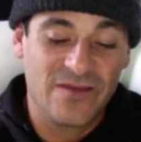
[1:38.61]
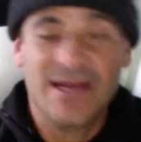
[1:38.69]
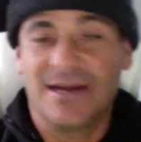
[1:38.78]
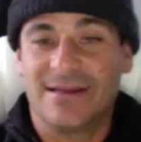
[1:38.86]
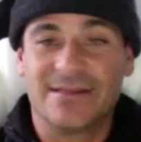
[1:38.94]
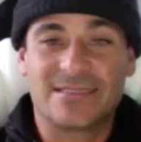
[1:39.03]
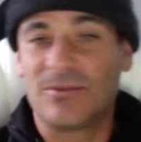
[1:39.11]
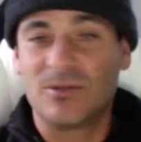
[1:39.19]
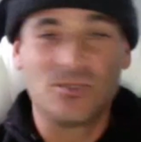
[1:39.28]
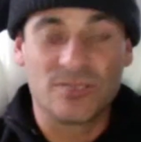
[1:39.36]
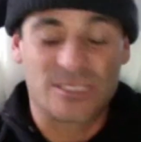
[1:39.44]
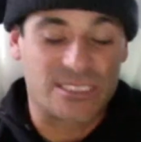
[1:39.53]
and then someone will
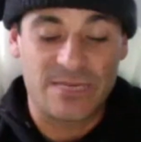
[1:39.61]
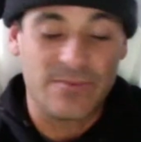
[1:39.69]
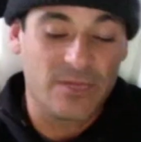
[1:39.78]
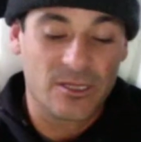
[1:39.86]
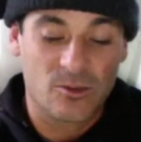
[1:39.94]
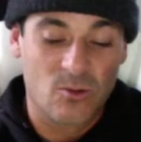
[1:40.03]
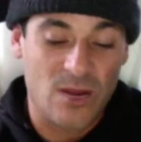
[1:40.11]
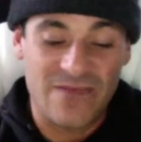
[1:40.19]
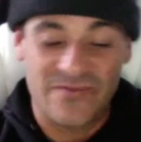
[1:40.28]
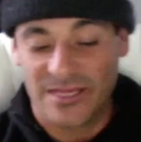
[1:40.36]
do a similar wave and